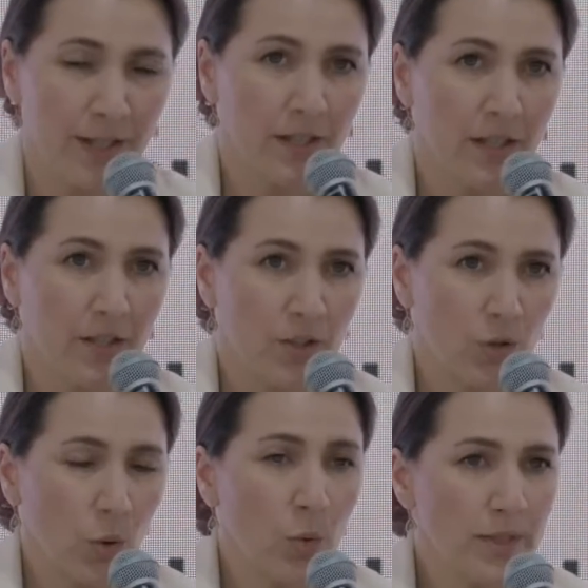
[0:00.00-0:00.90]
you
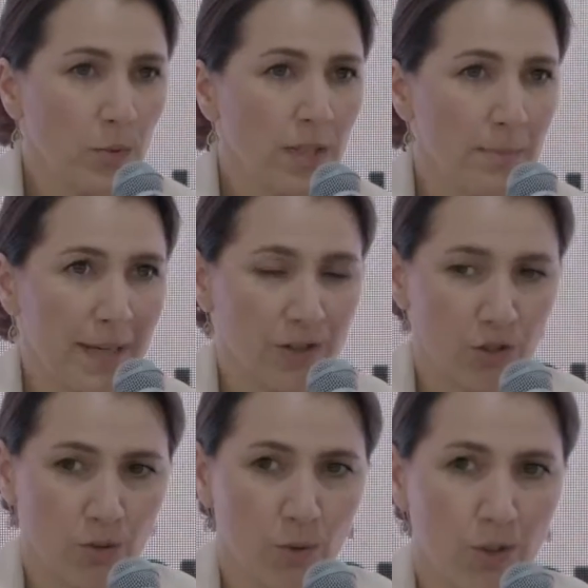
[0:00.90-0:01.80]
always want to make
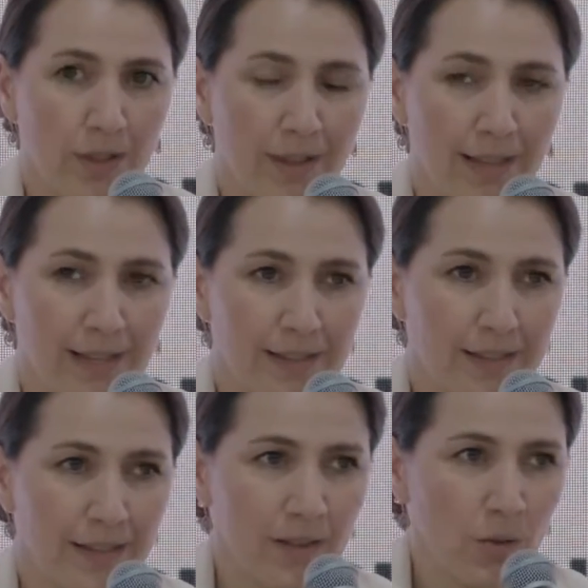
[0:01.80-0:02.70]
sure that
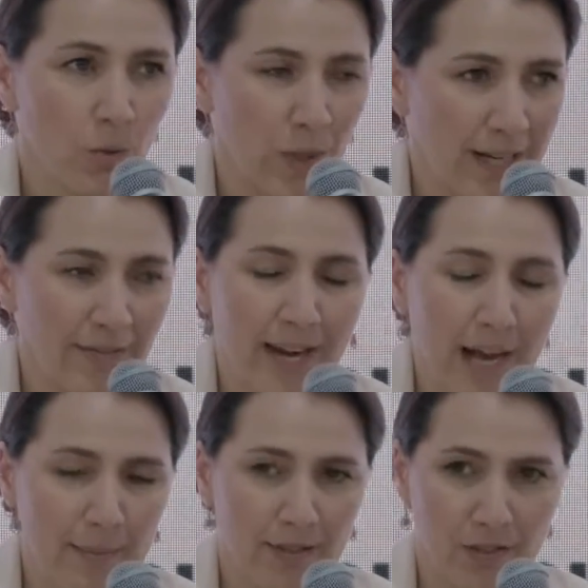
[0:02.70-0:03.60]
whatever
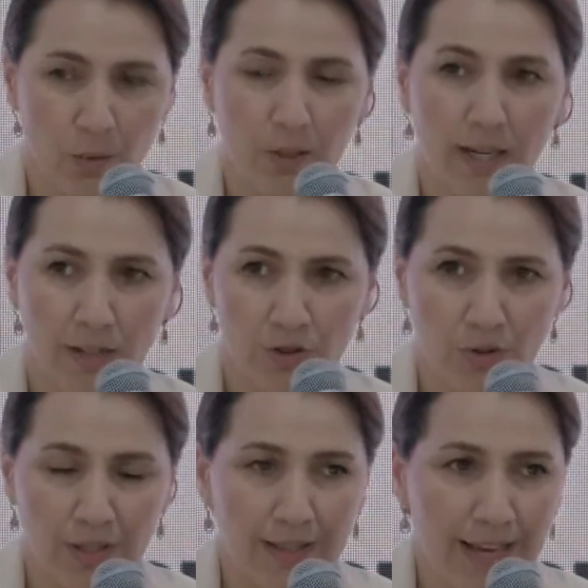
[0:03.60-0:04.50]
happens to a
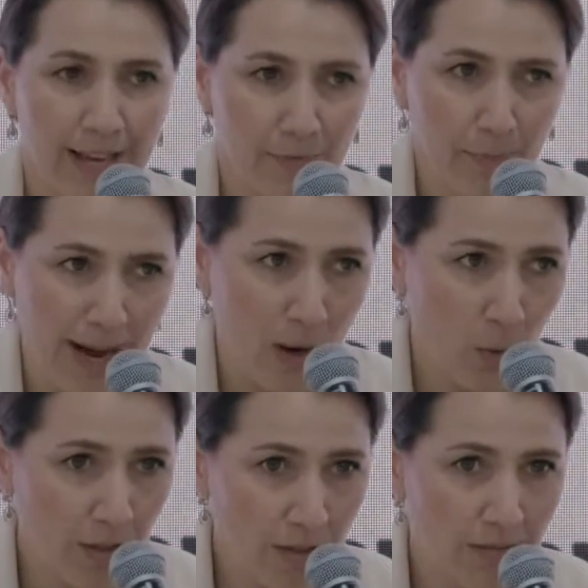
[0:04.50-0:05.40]
country, they have
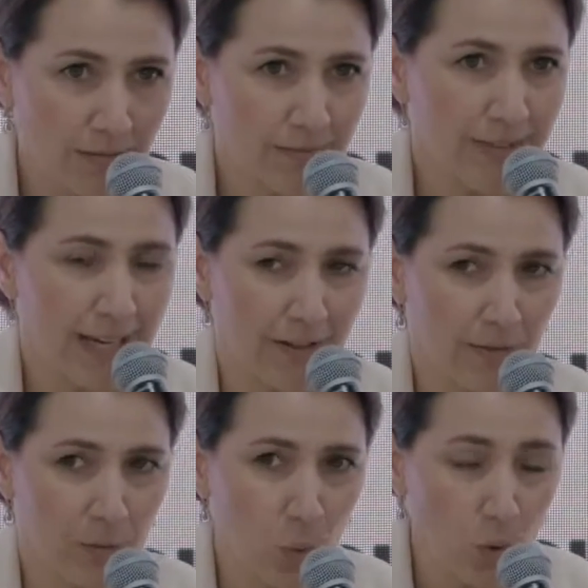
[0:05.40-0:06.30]
power, they have
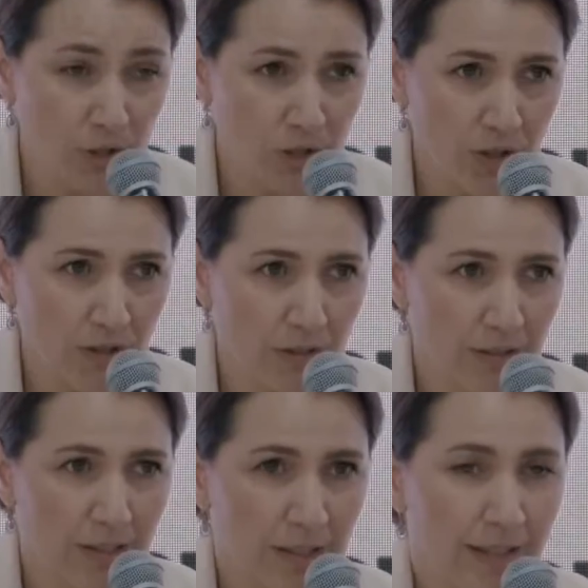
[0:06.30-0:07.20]
water,
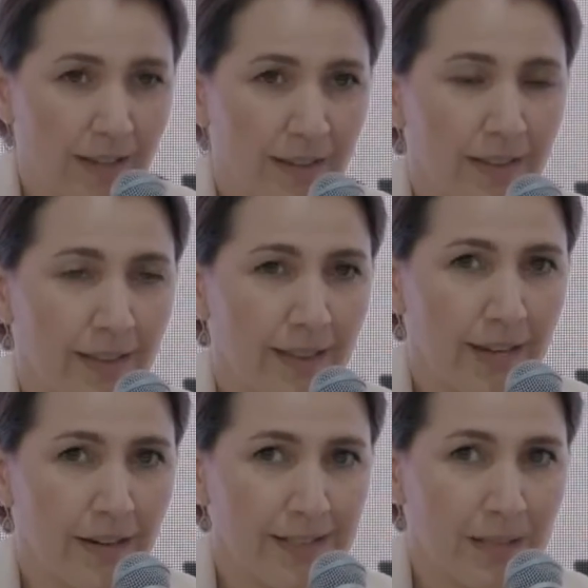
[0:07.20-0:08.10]

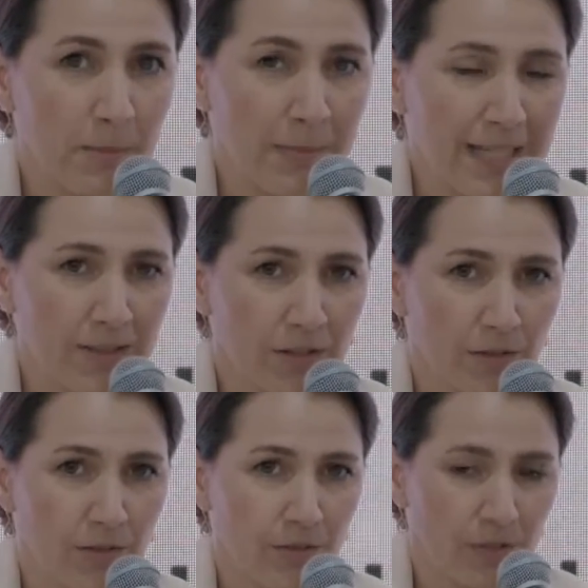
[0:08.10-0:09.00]
there's a means
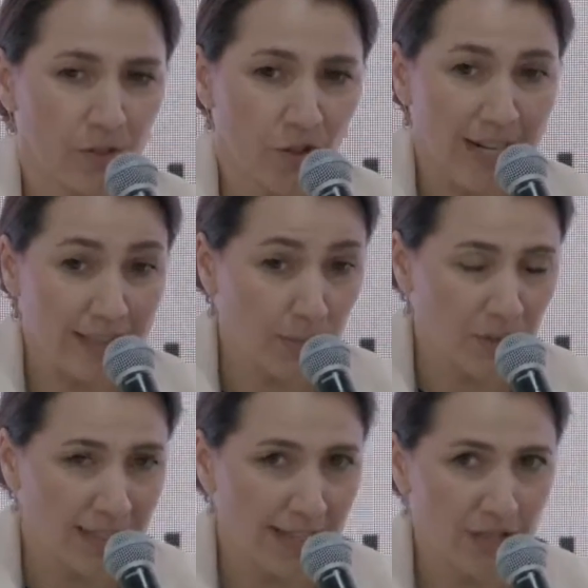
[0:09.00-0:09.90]
of
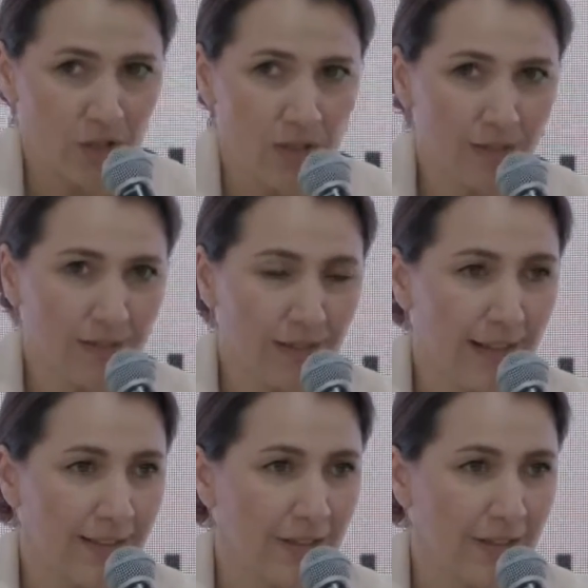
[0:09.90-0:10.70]
transportation, and there's